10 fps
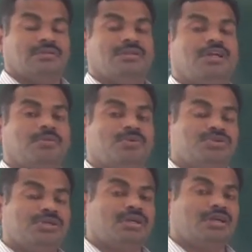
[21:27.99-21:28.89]
The
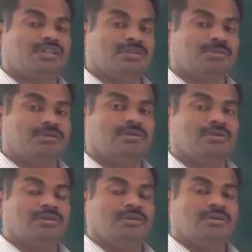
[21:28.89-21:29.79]
diffusion current nothing
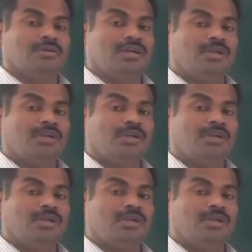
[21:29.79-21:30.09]
but the